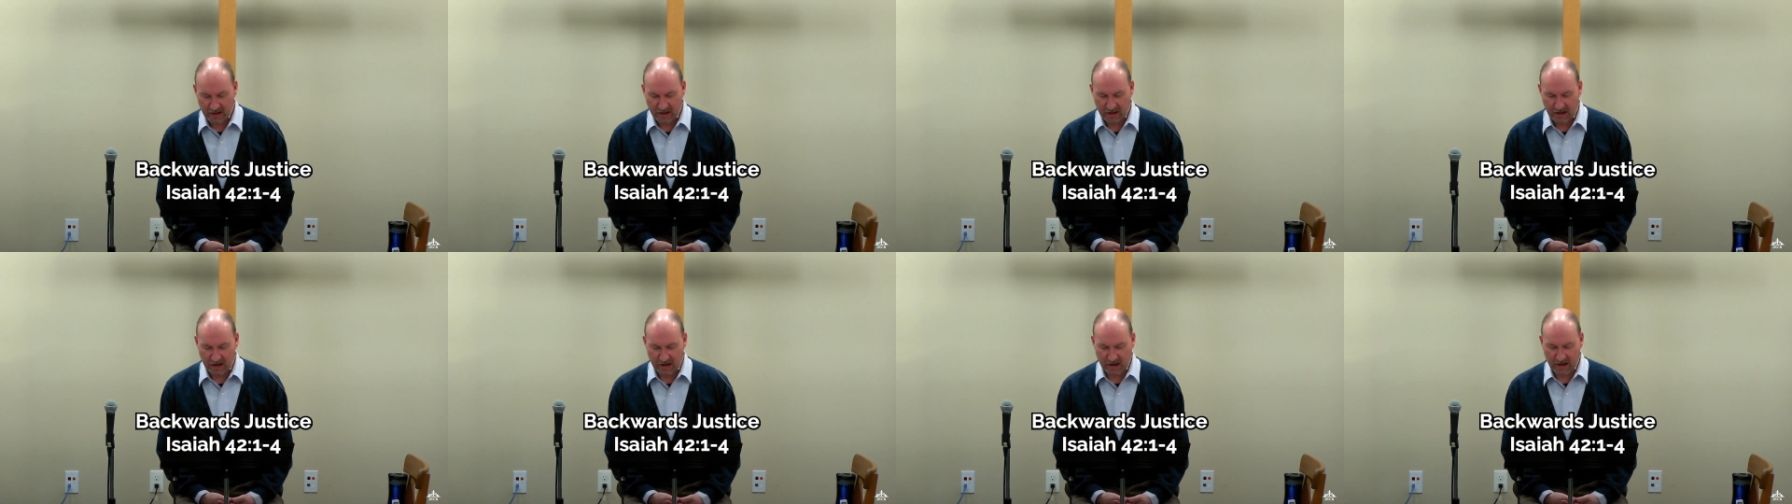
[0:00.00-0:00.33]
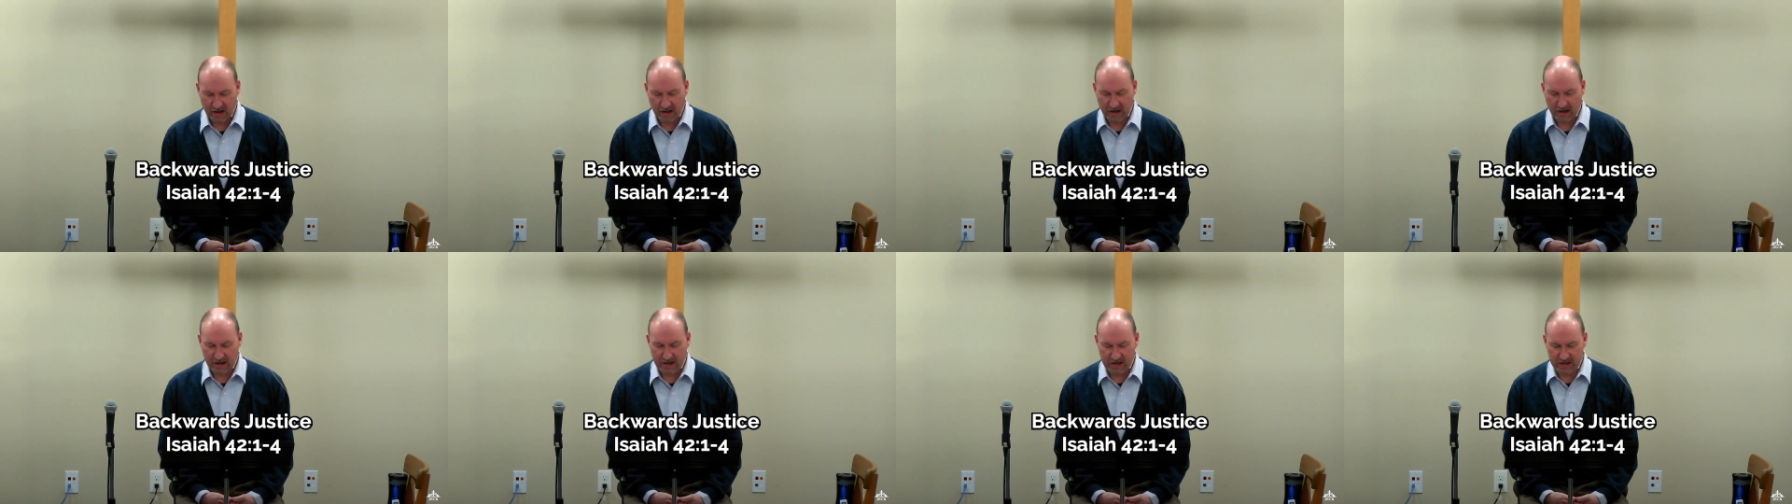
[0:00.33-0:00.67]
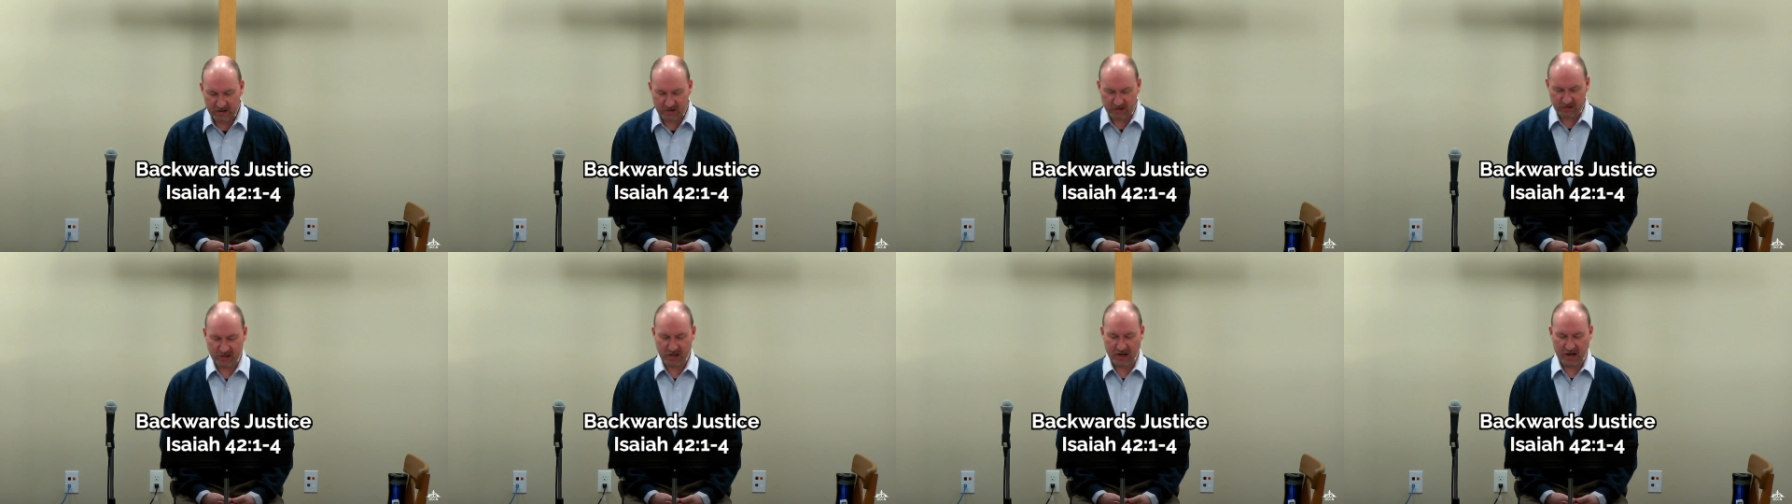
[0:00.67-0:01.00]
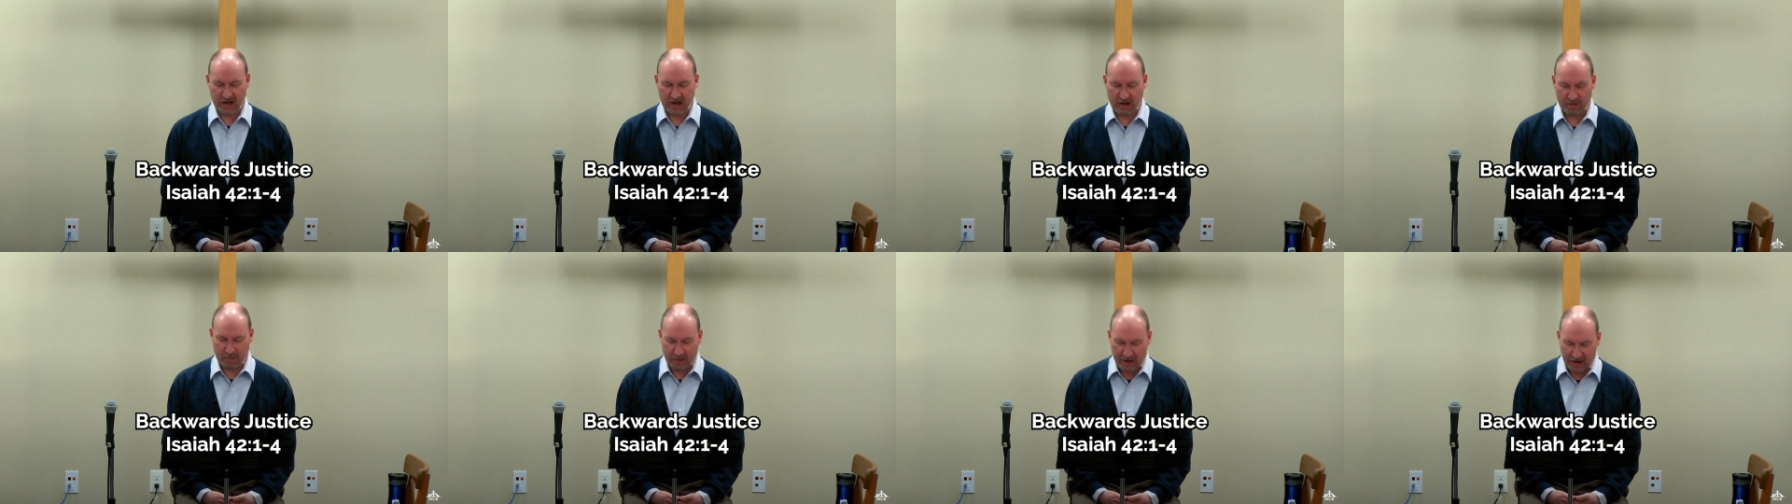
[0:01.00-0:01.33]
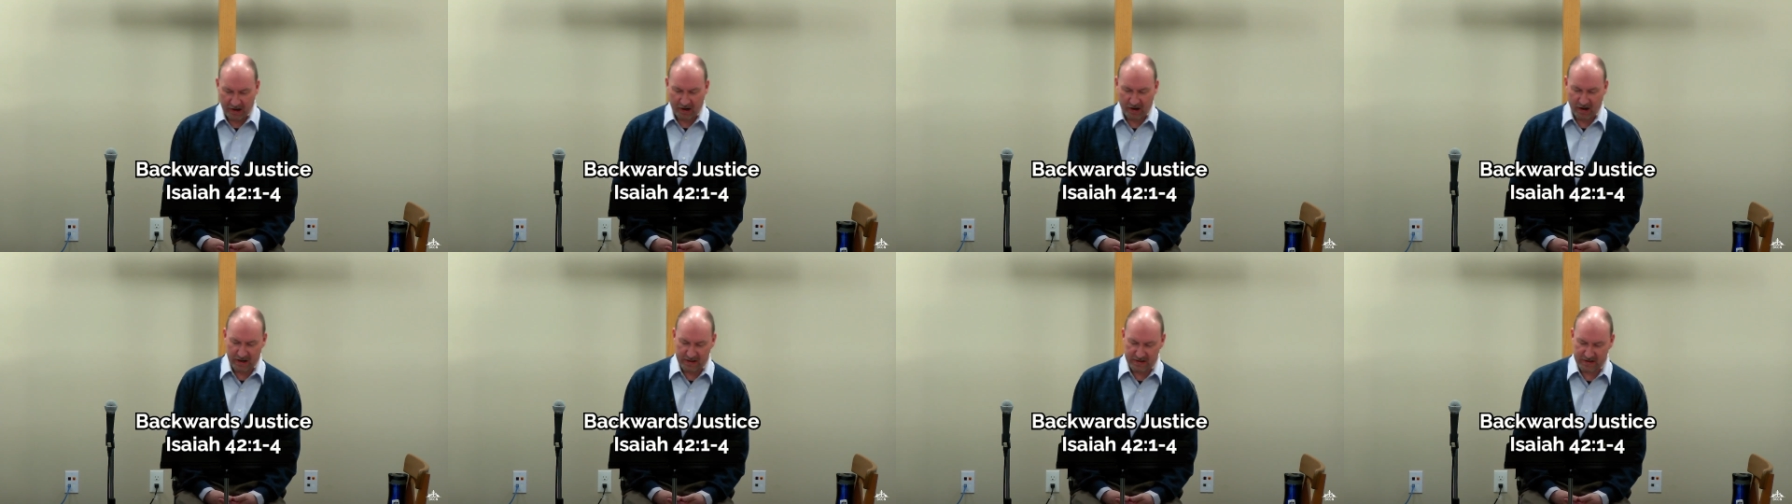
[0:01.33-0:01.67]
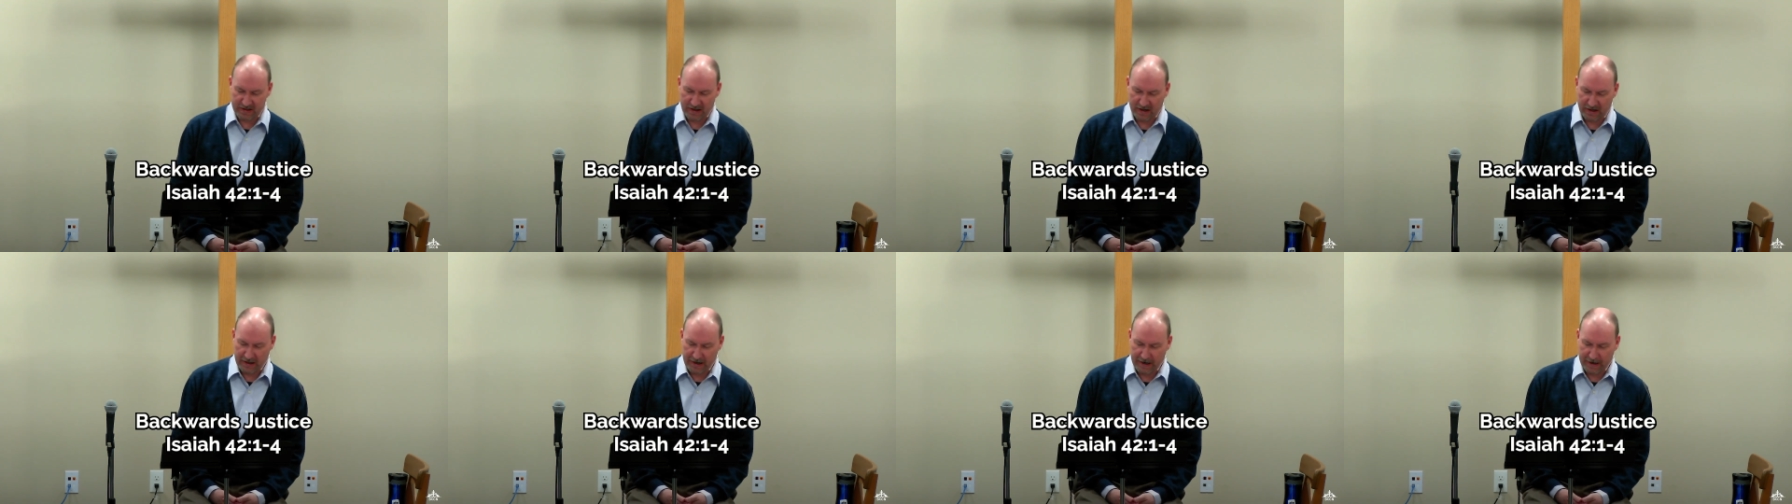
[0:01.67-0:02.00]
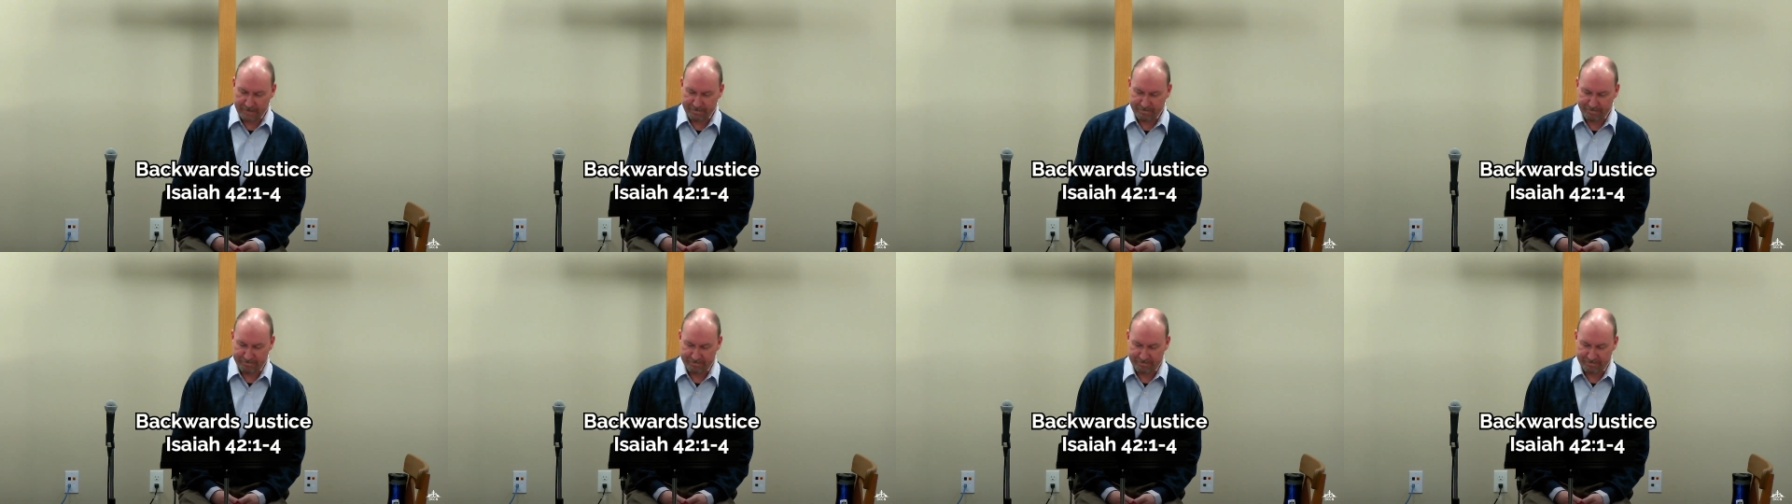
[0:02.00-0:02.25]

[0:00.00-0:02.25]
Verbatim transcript: uh, Easter Sunday and Pentecost Sunday.